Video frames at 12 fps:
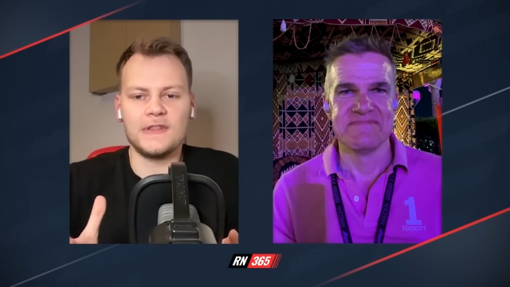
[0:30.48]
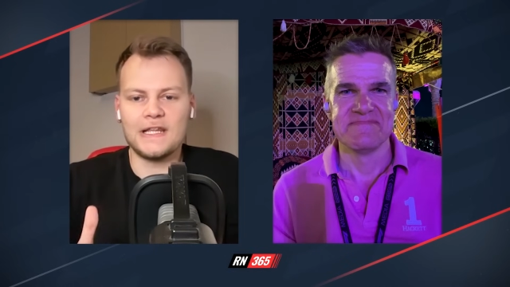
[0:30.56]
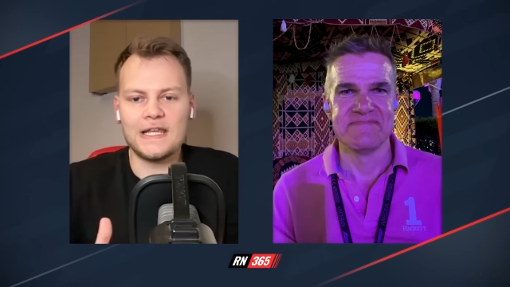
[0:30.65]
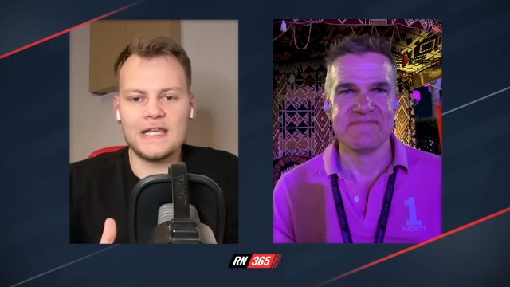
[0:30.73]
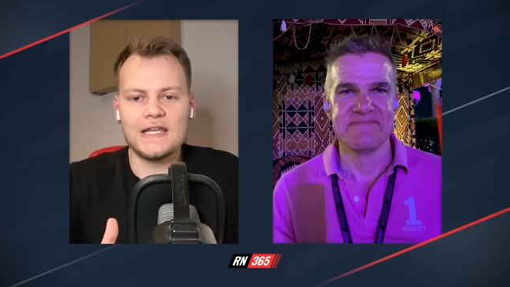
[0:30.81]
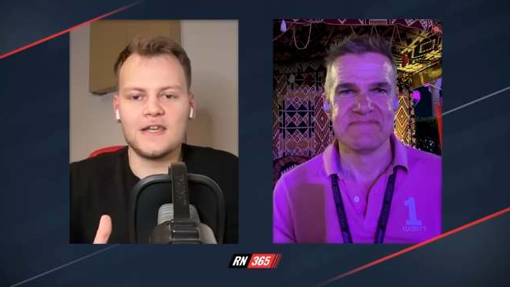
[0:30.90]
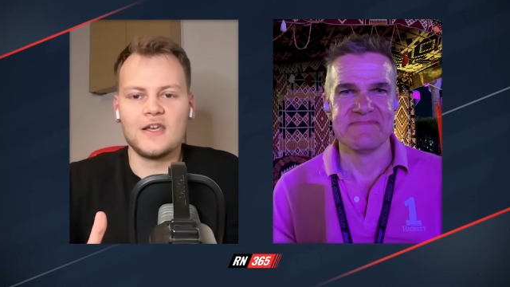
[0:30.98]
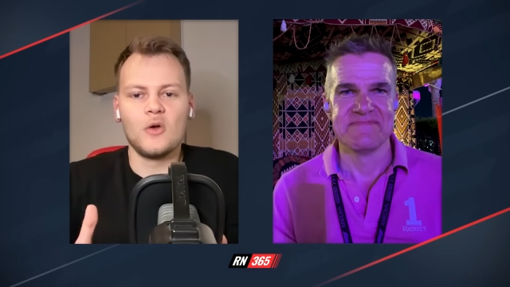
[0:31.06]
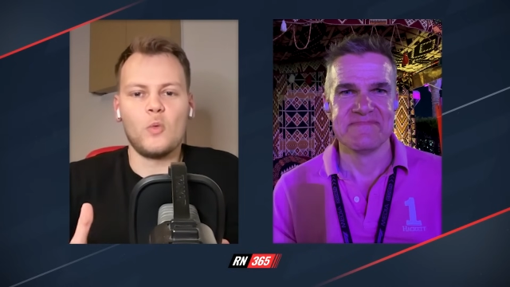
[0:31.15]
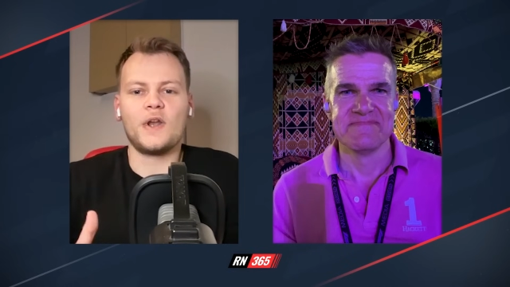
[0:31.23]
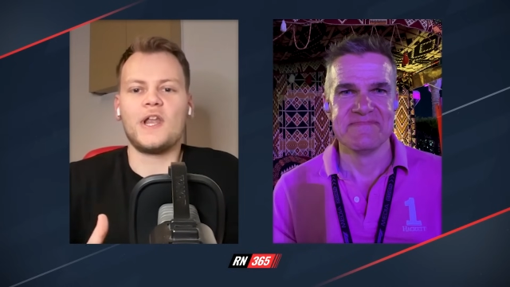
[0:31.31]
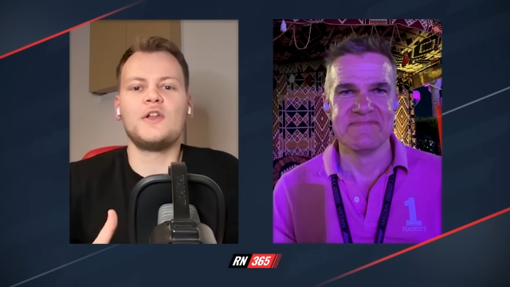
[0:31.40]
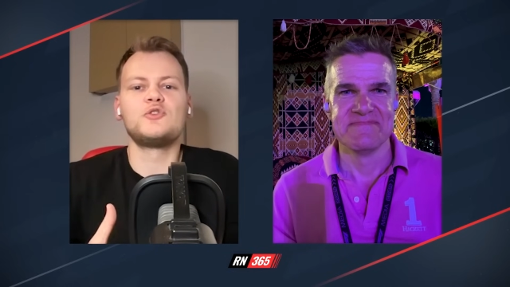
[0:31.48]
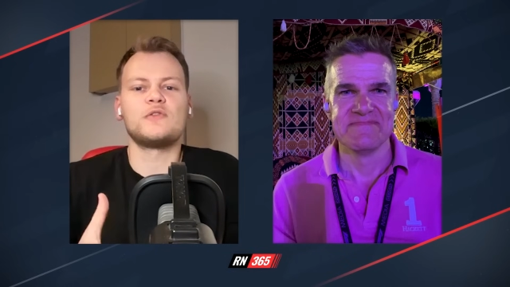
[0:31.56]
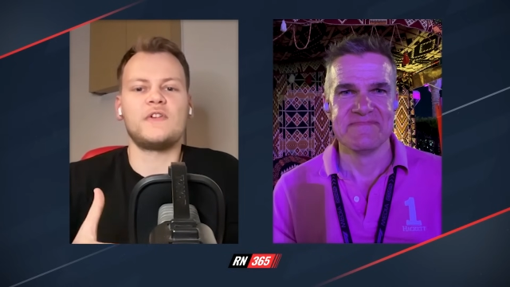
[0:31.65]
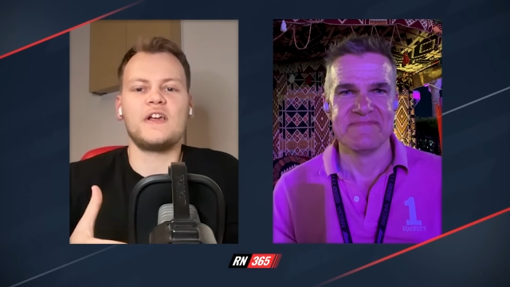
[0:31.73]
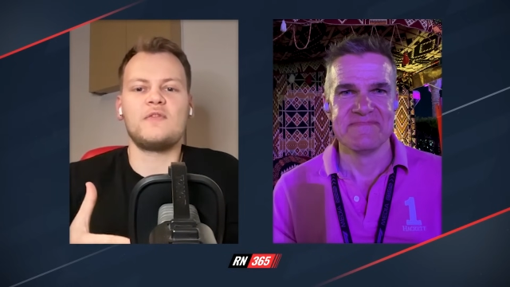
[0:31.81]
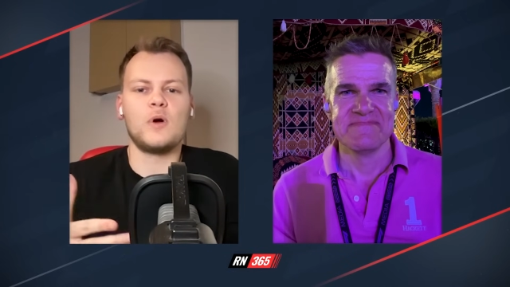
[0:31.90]
Speaker 1: league. one hundredth
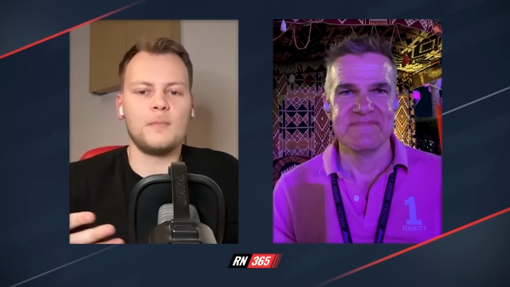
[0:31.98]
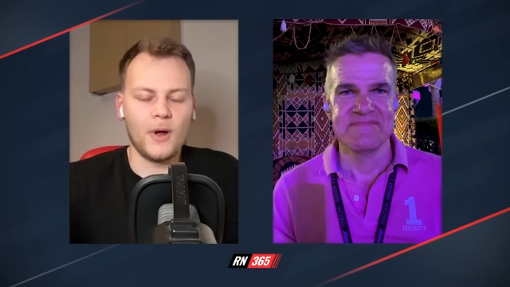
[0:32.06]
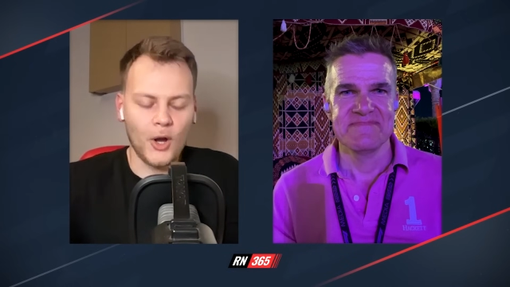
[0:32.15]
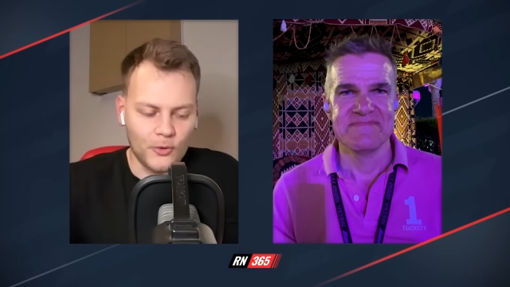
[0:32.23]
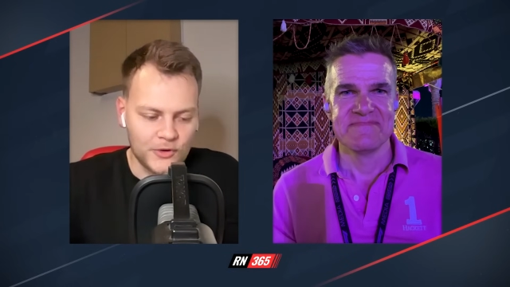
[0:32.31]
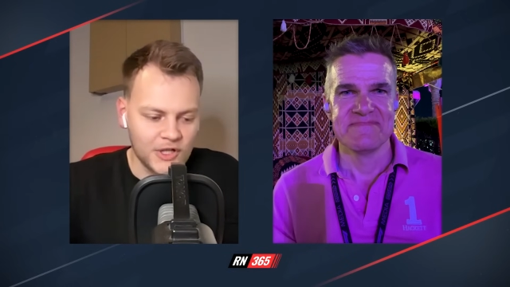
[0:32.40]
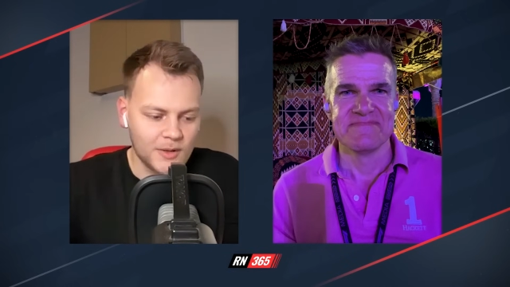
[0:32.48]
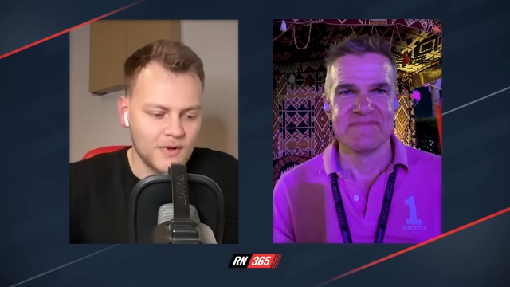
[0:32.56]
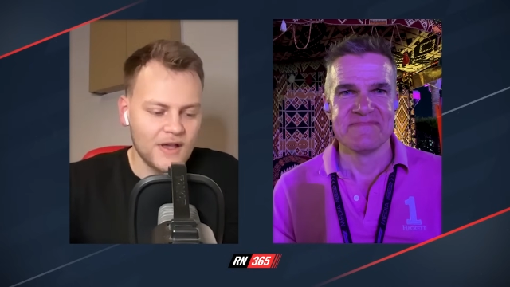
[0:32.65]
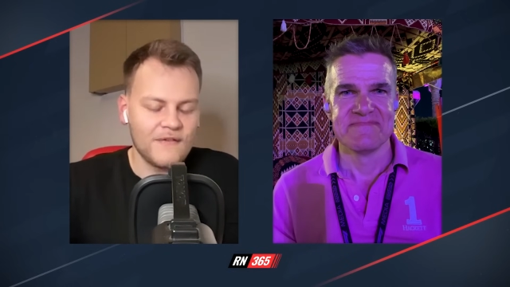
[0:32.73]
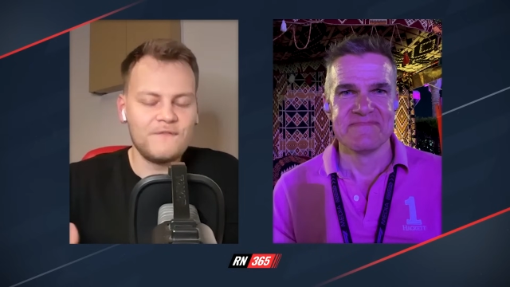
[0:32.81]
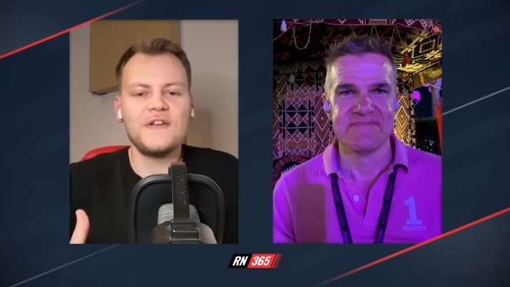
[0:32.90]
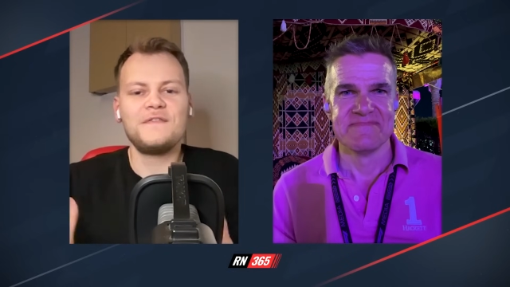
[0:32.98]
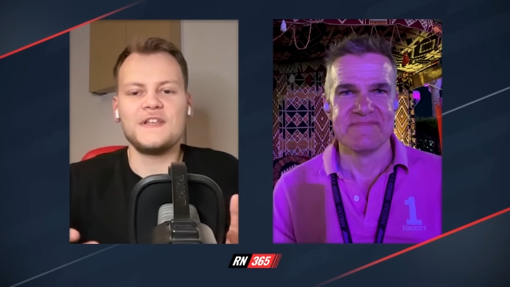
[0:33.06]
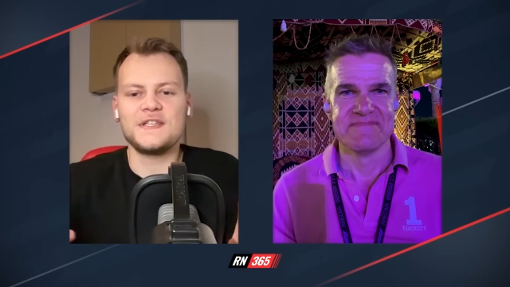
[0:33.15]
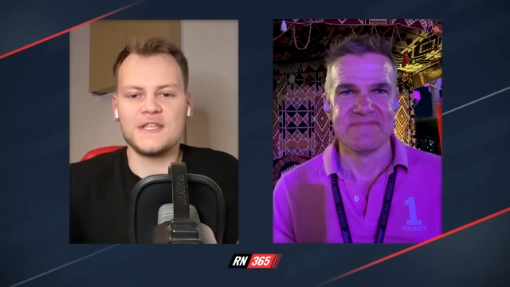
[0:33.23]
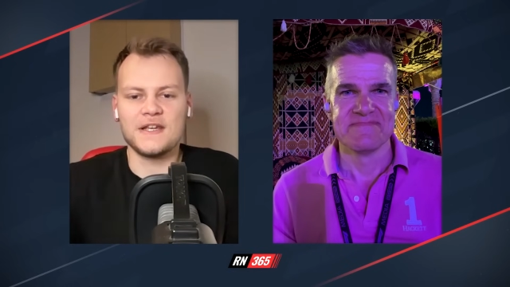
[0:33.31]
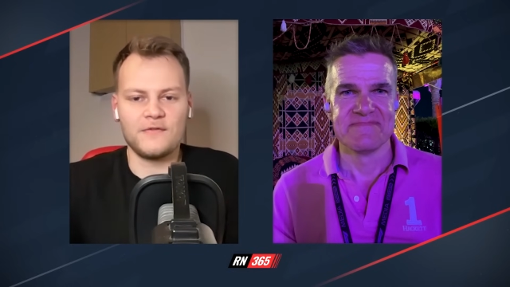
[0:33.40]
F one podium,
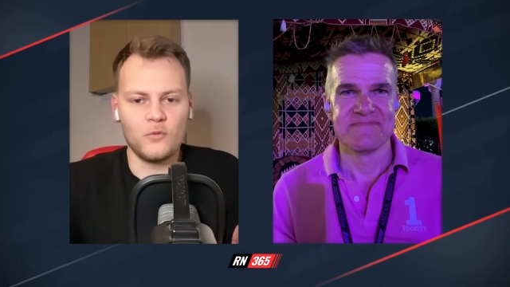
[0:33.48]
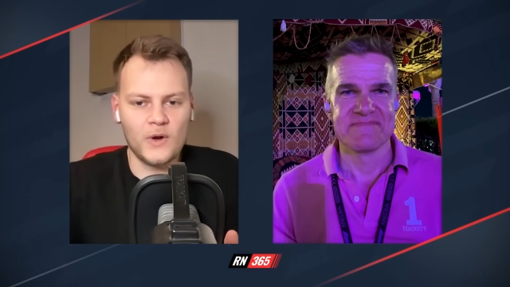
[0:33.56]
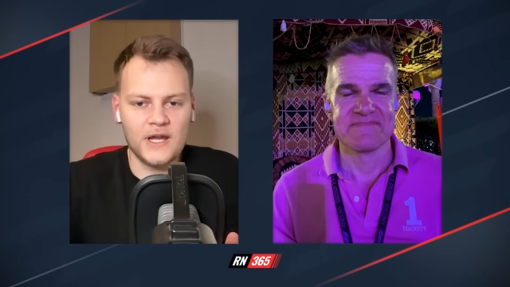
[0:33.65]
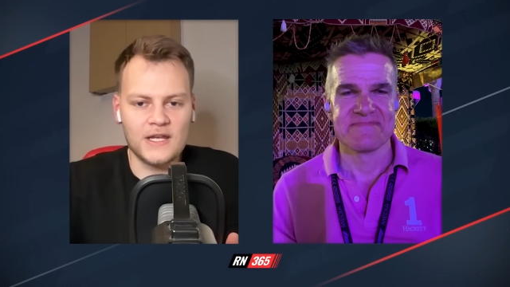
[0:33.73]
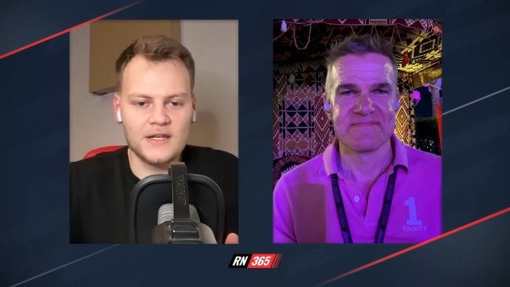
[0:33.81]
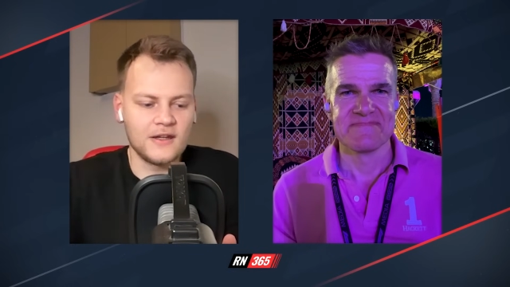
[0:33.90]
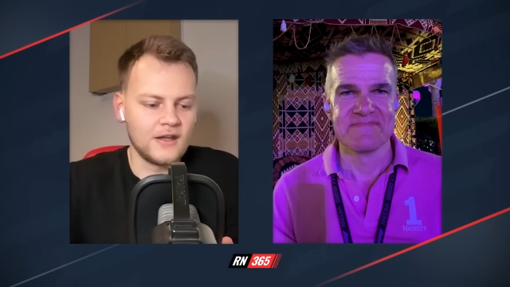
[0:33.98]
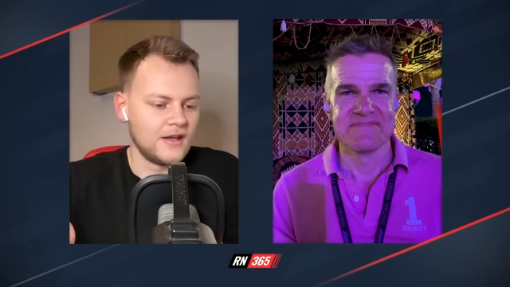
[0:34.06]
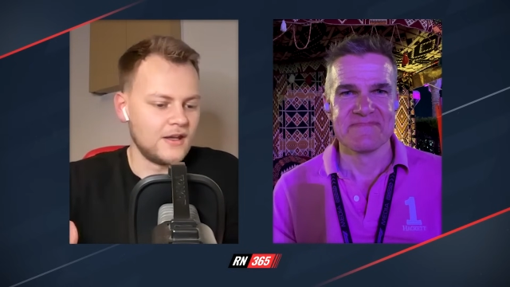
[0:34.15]
fifty-sixth win.